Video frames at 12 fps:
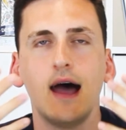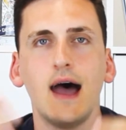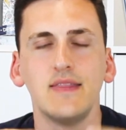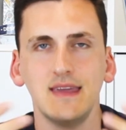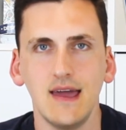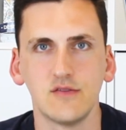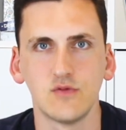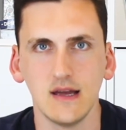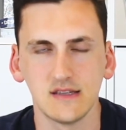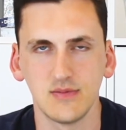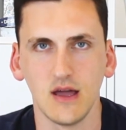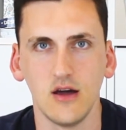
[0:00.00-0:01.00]
And the end
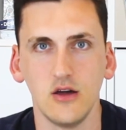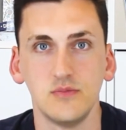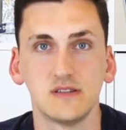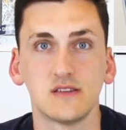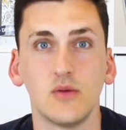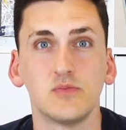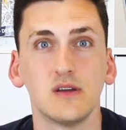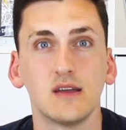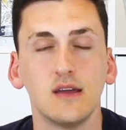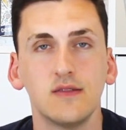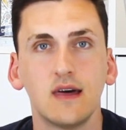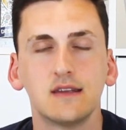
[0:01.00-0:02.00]
recipe, I hope, is
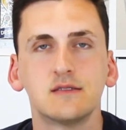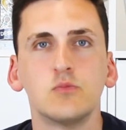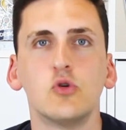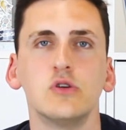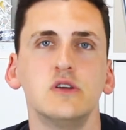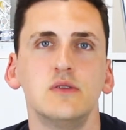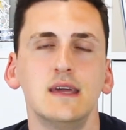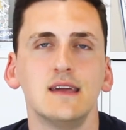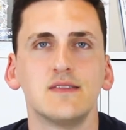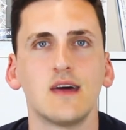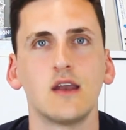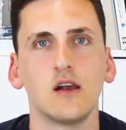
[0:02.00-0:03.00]
something that is more
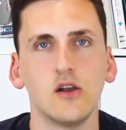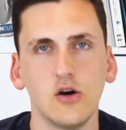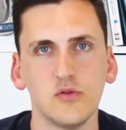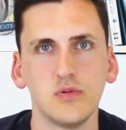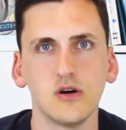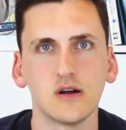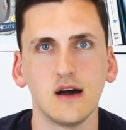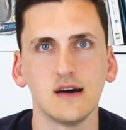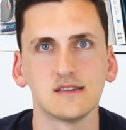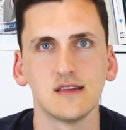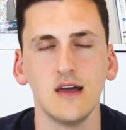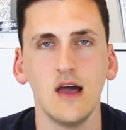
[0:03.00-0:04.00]
unique than a lot of
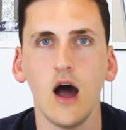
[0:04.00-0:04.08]
podcasts.